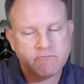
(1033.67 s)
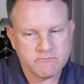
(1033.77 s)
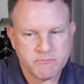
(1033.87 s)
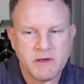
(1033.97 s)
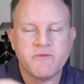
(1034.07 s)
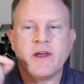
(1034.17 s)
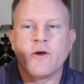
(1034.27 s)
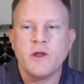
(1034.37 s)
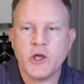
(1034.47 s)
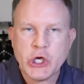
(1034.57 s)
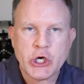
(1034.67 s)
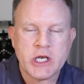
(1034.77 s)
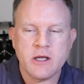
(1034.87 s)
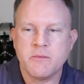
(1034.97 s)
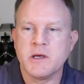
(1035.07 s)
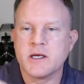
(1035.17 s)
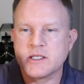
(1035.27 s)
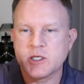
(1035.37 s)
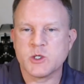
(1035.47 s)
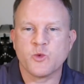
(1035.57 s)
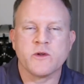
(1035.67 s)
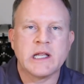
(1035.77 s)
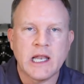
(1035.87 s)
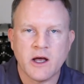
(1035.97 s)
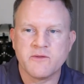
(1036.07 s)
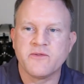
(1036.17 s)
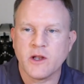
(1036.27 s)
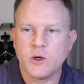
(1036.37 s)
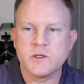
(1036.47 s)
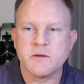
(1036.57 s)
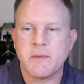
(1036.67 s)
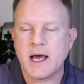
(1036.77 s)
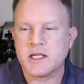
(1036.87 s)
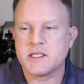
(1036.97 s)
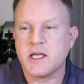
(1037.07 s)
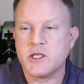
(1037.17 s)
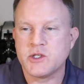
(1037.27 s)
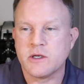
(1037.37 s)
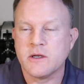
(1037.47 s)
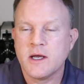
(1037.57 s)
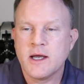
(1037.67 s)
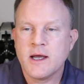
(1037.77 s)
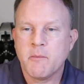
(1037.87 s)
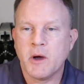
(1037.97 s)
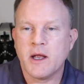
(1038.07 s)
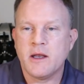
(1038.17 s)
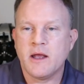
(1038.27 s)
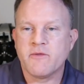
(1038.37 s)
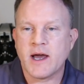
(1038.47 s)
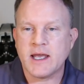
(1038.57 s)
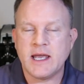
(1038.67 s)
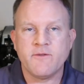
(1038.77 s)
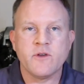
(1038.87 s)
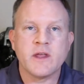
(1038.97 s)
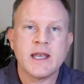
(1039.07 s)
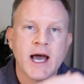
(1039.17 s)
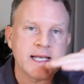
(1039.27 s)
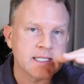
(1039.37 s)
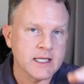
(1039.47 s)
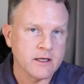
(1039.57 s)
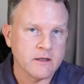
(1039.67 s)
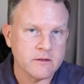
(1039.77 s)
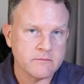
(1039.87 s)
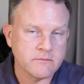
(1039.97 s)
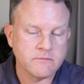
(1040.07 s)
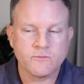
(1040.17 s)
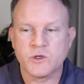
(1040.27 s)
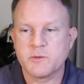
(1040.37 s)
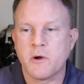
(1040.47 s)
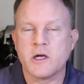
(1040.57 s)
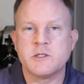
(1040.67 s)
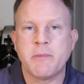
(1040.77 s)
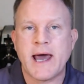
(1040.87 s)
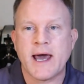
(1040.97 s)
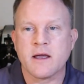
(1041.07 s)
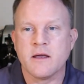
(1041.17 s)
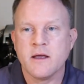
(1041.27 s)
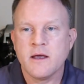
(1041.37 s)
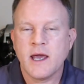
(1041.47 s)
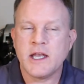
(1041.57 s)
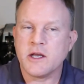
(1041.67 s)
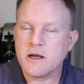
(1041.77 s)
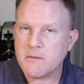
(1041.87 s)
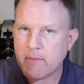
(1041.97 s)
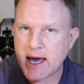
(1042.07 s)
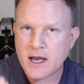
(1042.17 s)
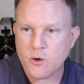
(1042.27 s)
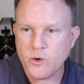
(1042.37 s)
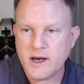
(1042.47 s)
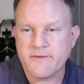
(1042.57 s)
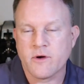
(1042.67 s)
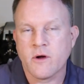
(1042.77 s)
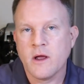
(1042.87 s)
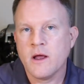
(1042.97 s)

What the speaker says: be very good, because this is where the love flows in Balanced Nation. But if I give you the nice little response back and you come back or whatever,